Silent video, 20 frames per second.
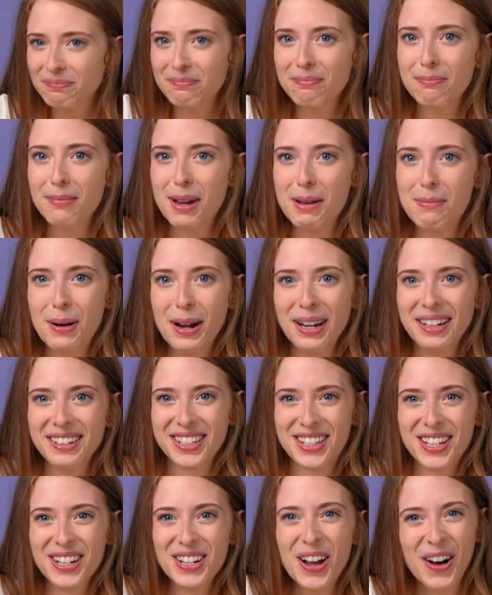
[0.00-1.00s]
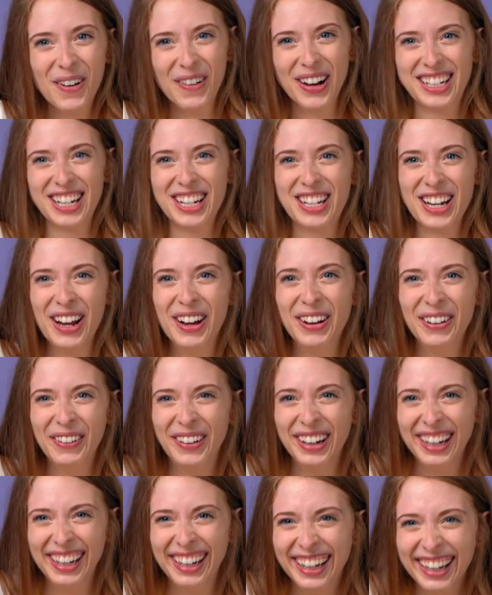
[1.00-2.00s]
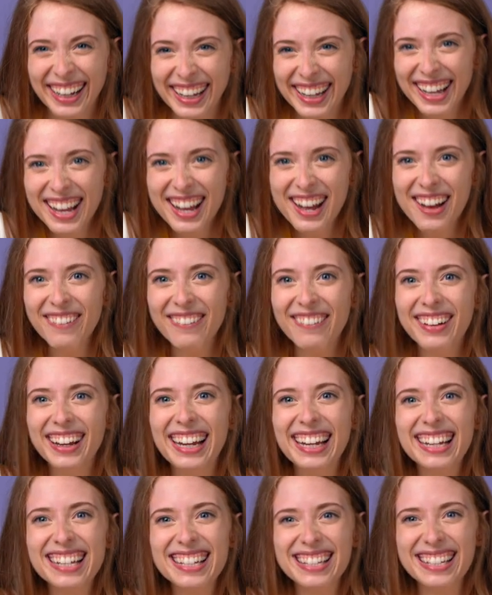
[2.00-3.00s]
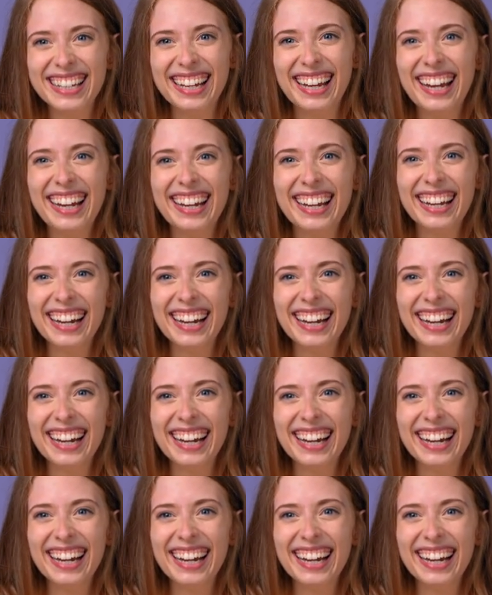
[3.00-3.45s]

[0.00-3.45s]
My brain doesn't know what to do. What is it?